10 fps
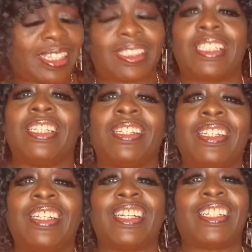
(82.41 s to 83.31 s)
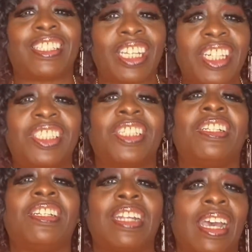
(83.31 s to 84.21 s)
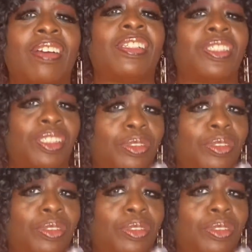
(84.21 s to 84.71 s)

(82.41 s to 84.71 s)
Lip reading: the attention now that she